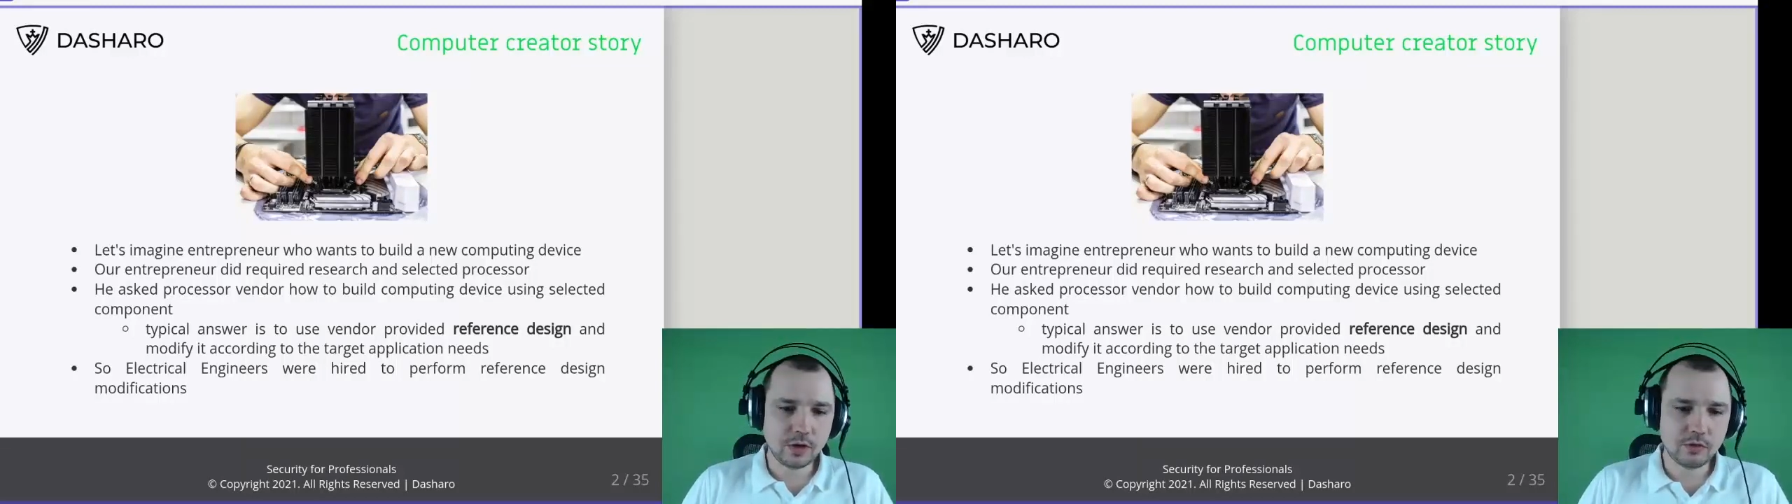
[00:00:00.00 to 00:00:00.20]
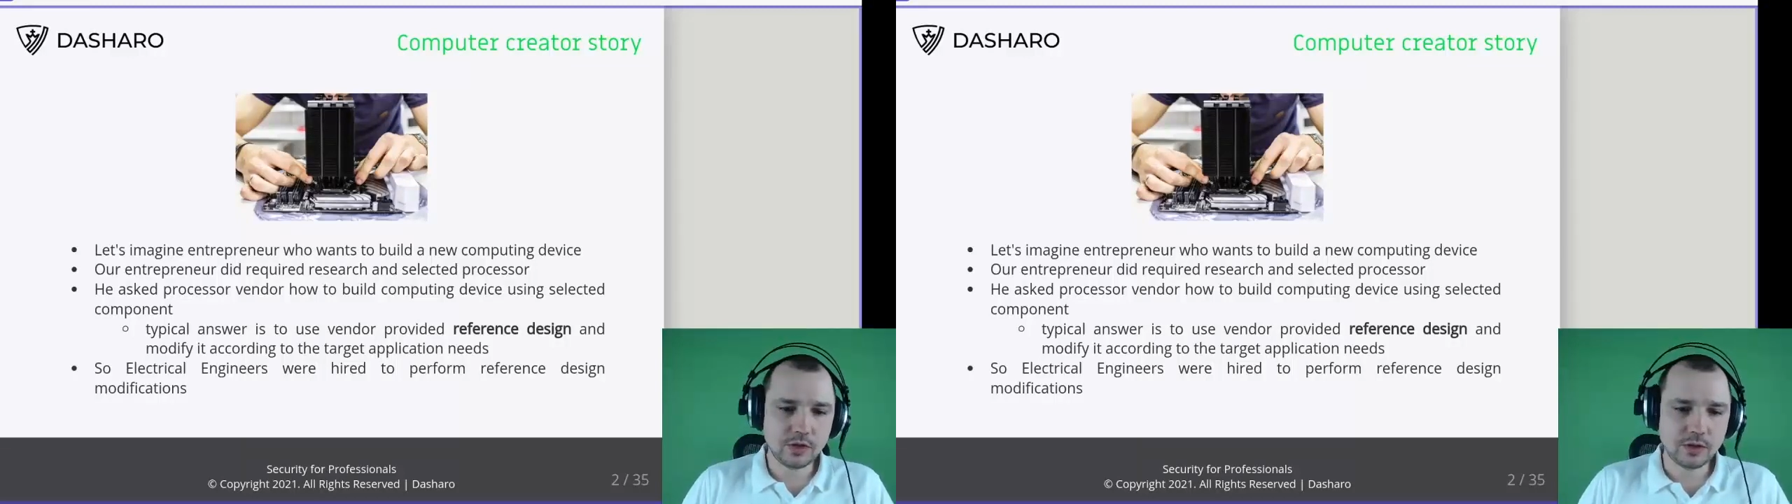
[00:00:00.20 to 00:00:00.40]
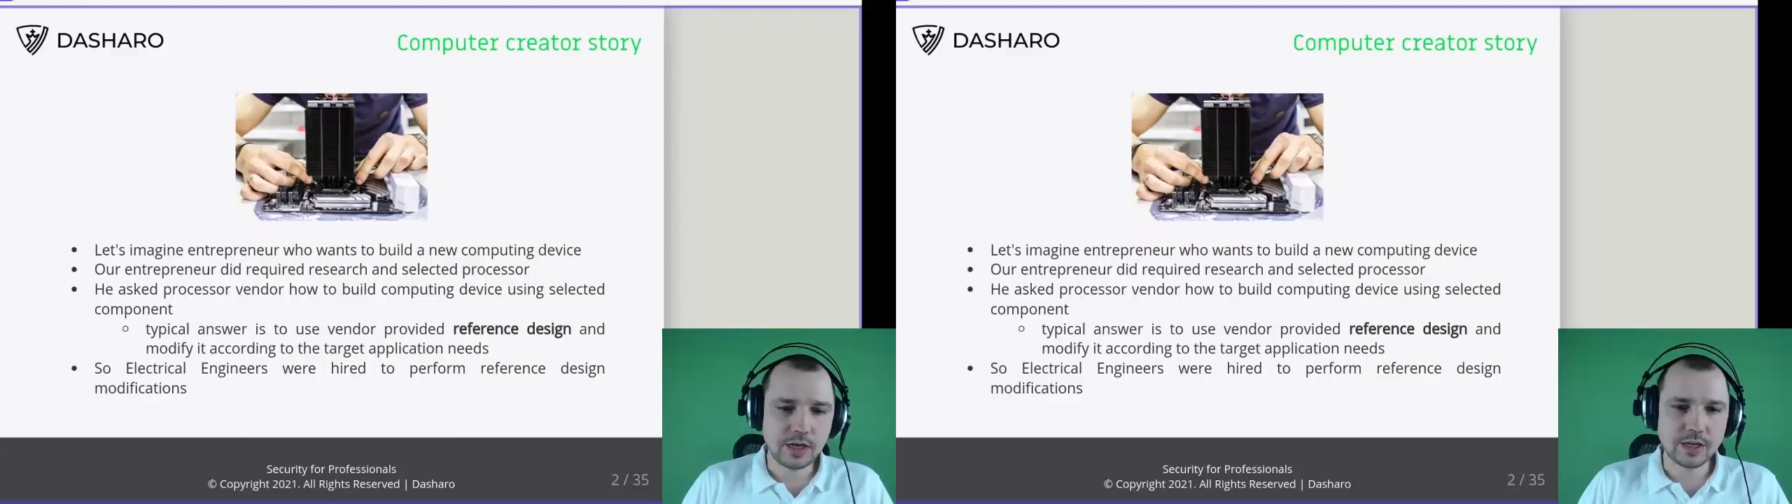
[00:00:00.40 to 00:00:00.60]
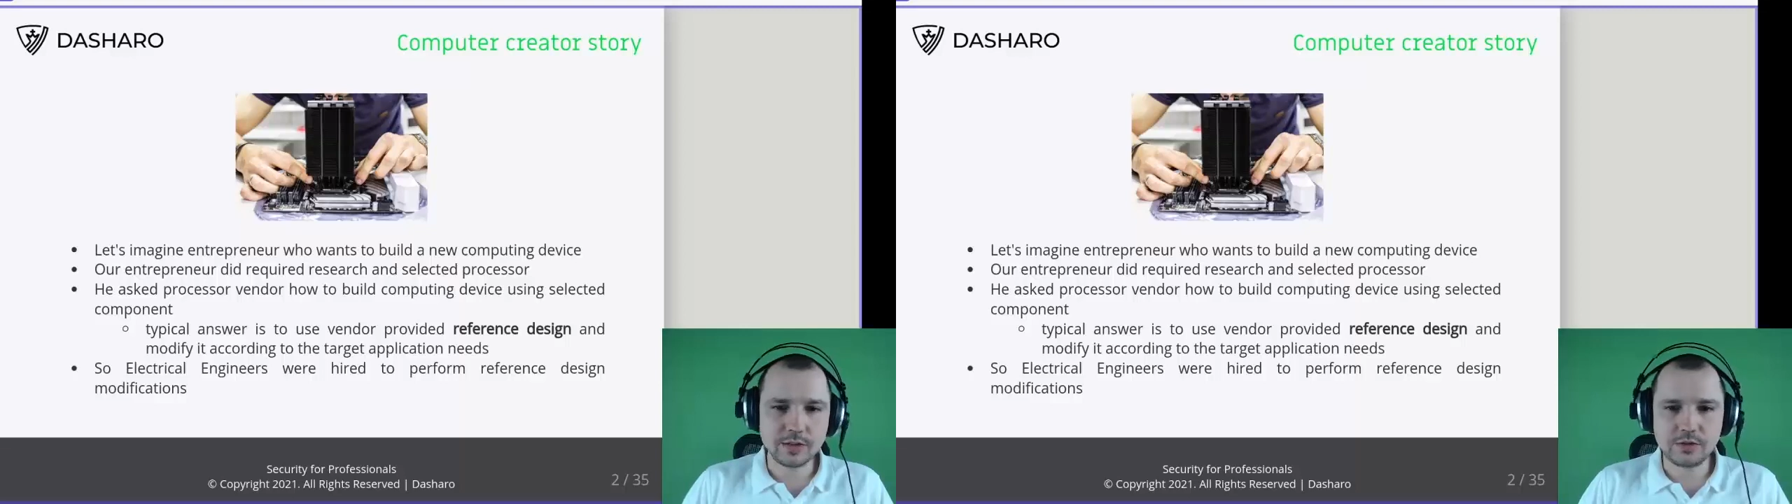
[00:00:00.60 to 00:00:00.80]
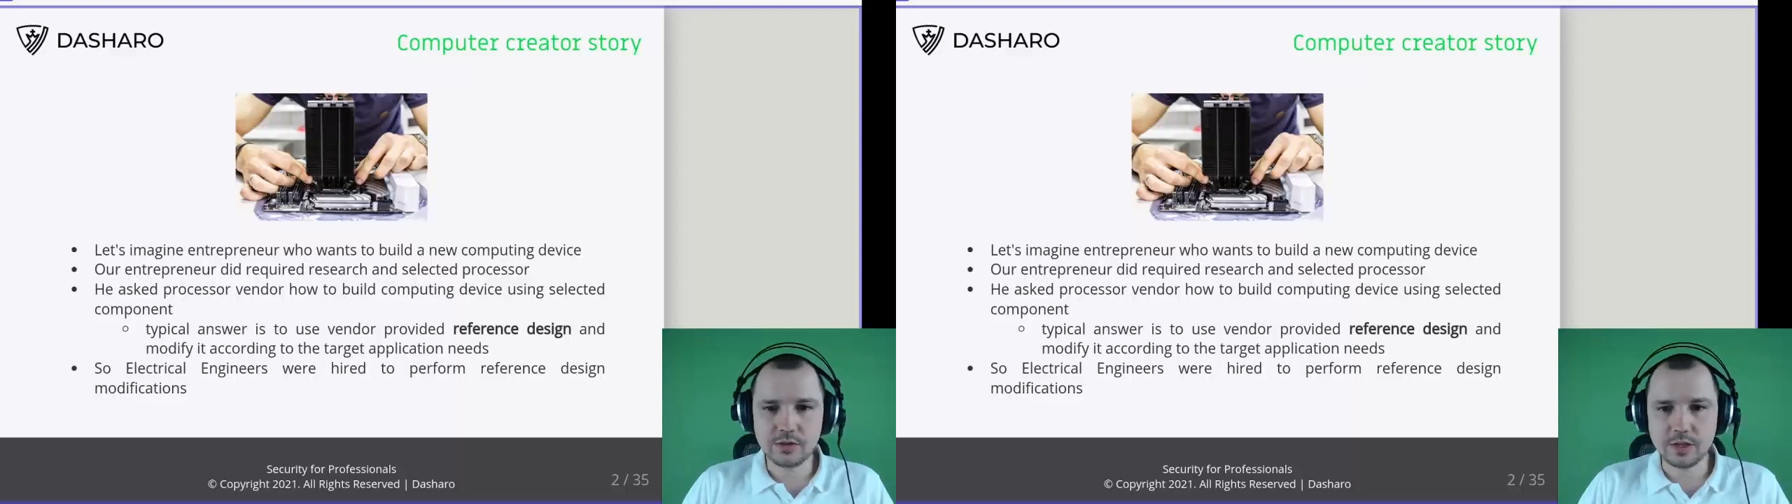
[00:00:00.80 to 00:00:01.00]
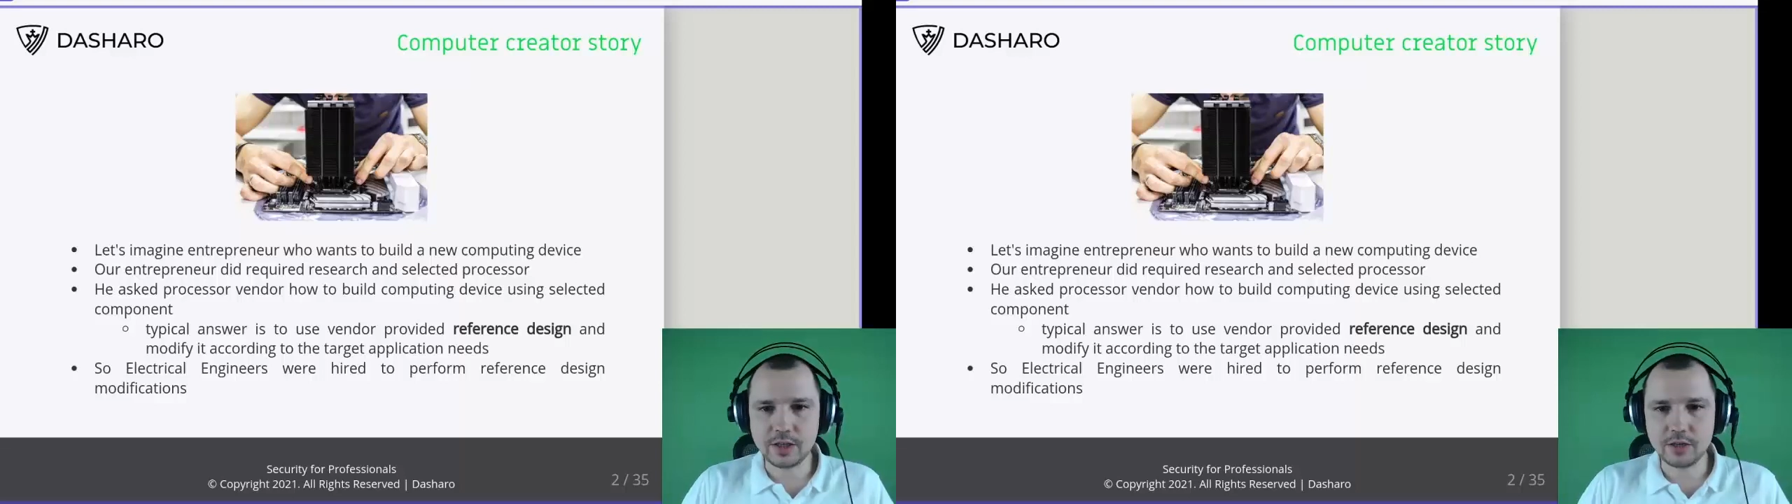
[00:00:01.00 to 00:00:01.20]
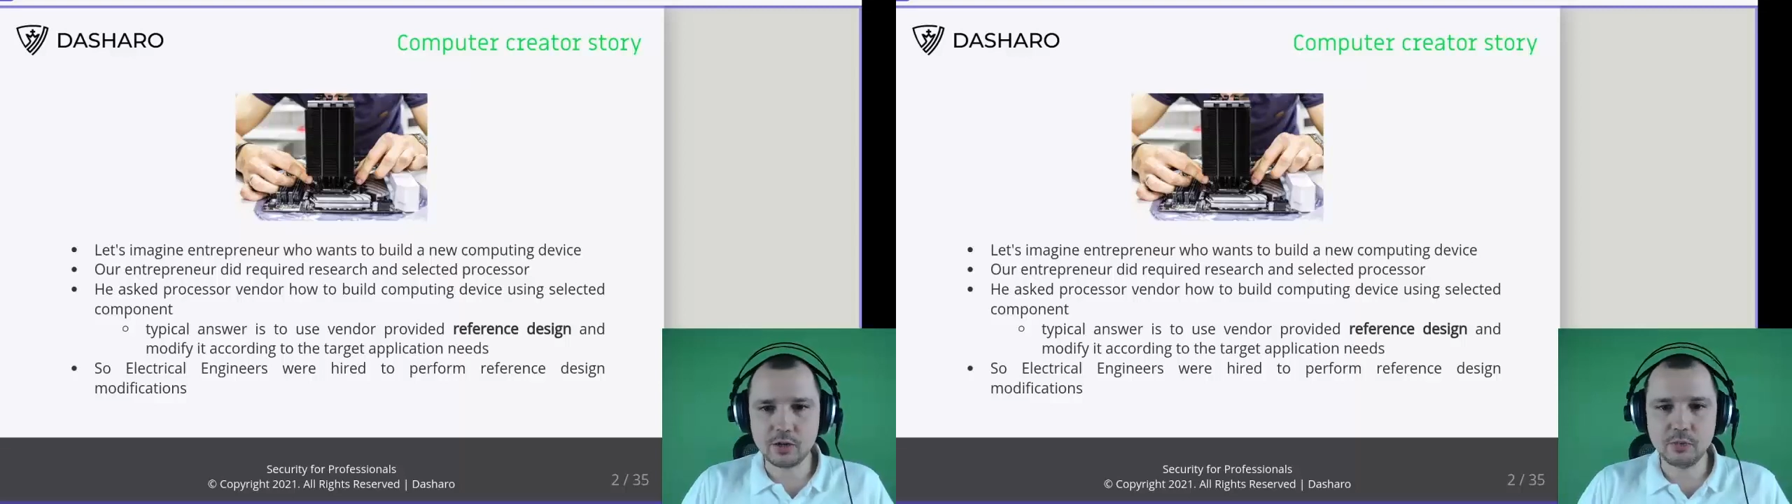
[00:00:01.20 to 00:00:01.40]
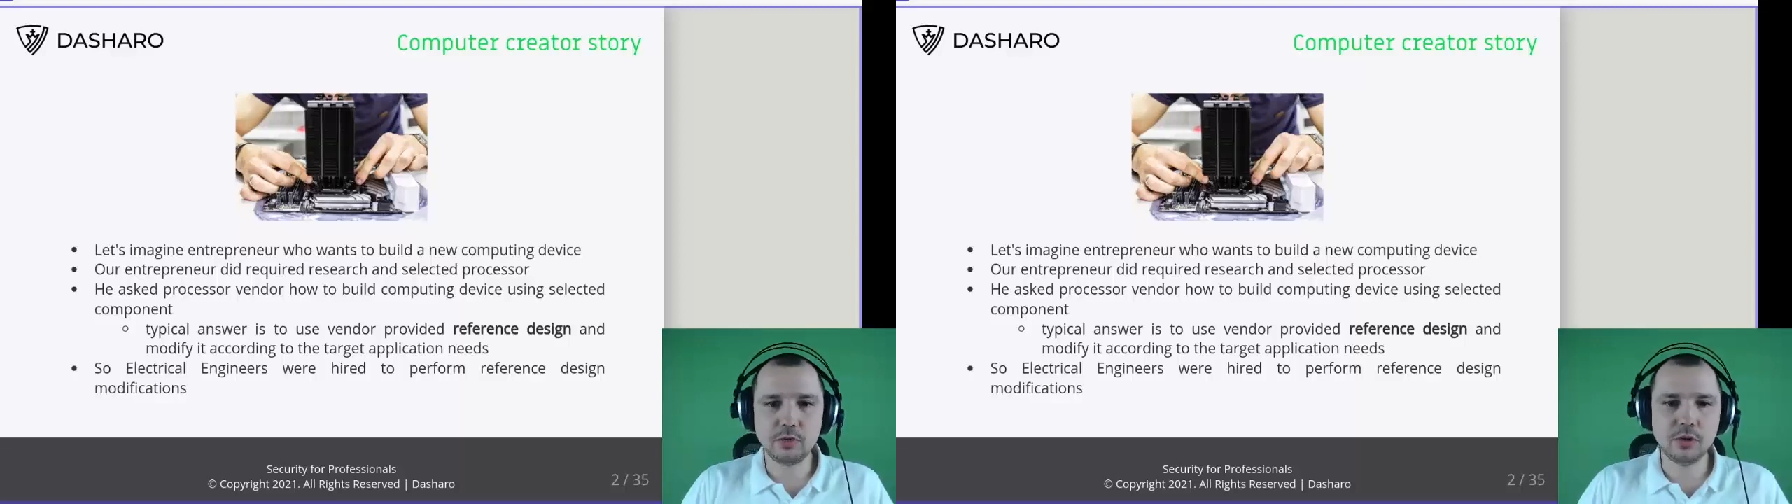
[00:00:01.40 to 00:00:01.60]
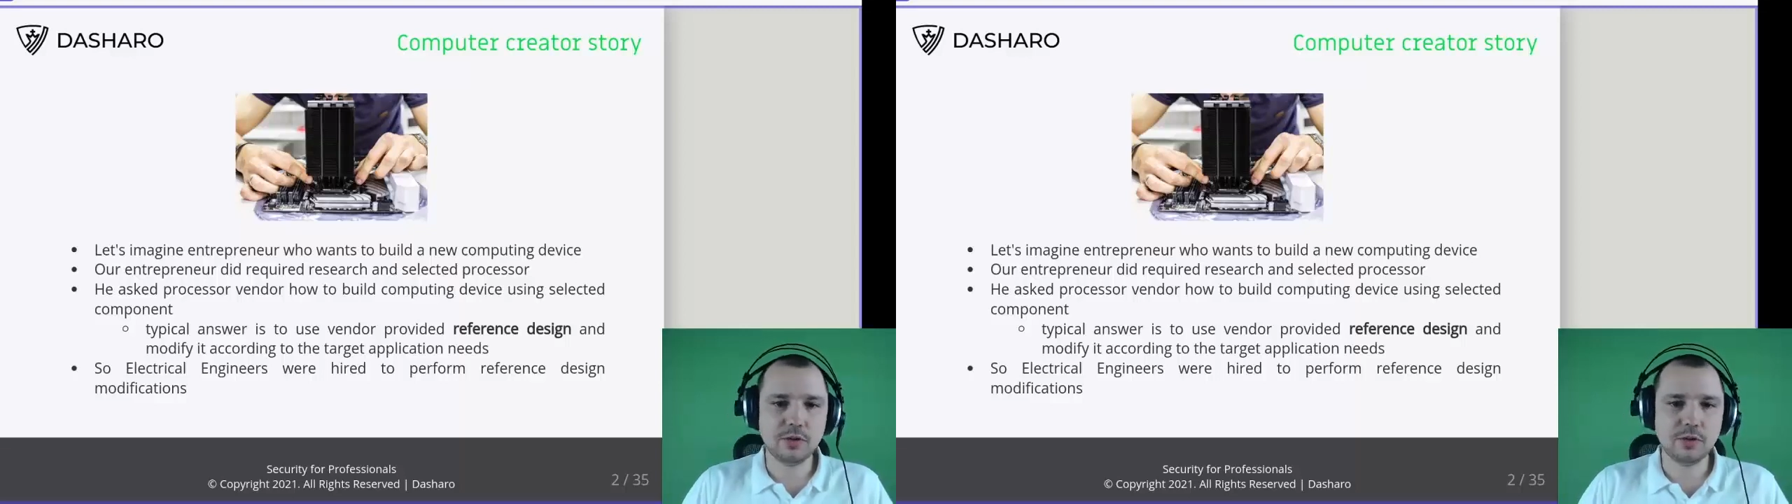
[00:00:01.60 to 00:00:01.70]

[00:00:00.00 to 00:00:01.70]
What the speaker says: target computing